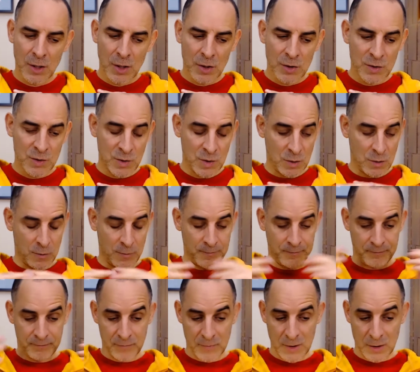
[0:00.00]
So
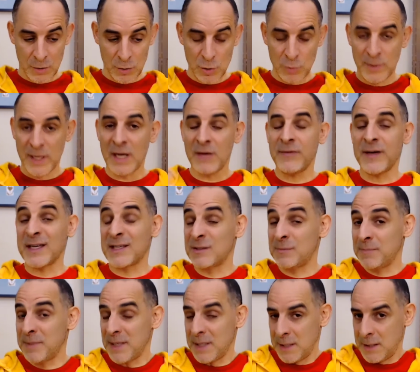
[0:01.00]
you may have
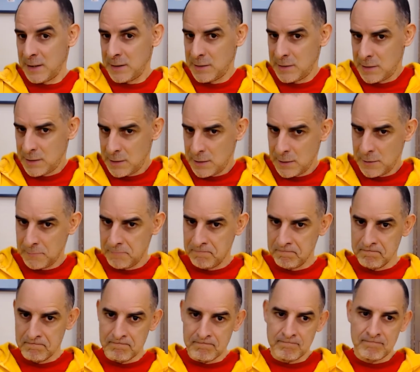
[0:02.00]
experienced
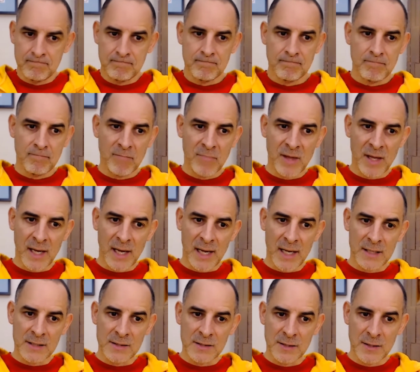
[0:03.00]

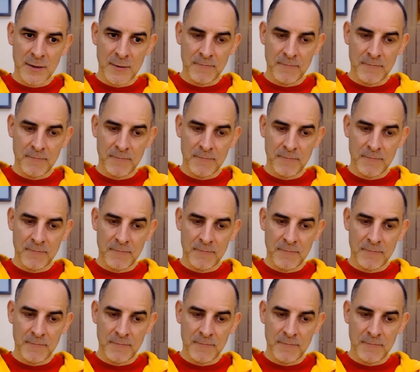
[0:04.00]
that